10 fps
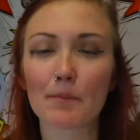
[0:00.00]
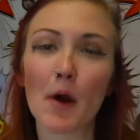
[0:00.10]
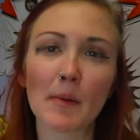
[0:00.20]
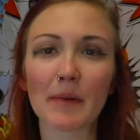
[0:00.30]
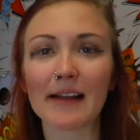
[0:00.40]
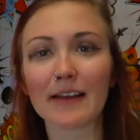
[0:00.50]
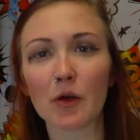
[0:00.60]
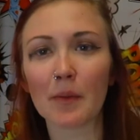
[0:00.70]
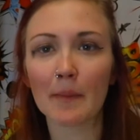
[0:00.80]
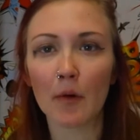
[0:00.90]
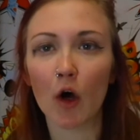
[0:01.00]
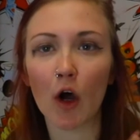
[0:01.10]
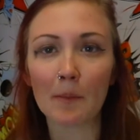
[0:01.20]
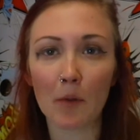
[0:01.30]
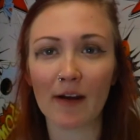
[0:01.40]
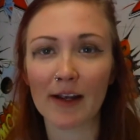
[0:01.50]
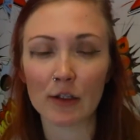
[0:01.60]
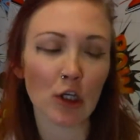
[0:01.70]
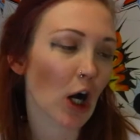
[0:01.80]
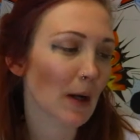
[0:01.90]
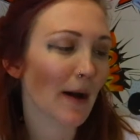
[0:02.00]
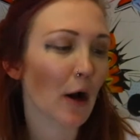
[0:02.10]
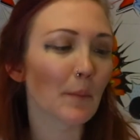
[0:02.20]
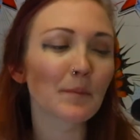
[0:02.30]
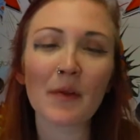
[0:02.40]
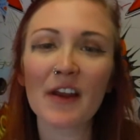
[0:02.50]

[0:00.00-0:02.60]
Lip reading: probably a little bit more and more I can talk about.